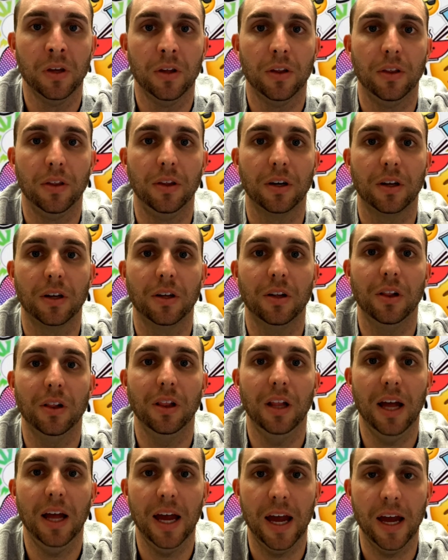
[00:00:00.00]
The
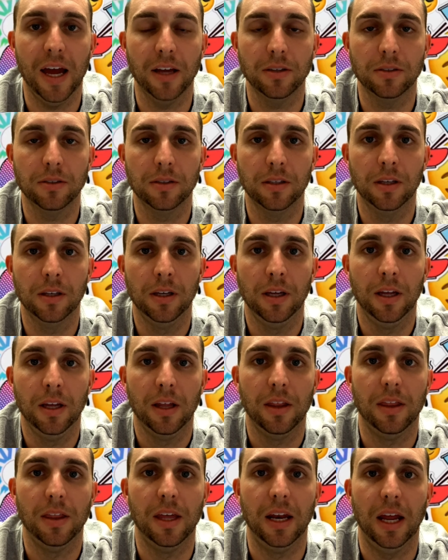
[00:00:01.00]
class
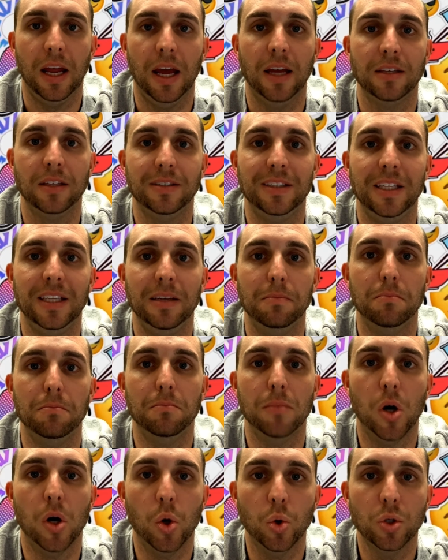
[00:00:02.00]
that has the
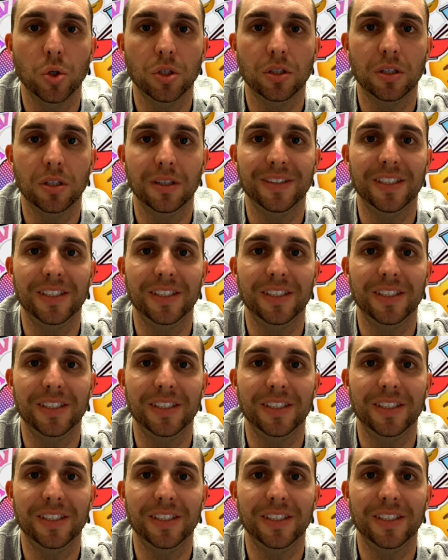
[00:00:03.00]
most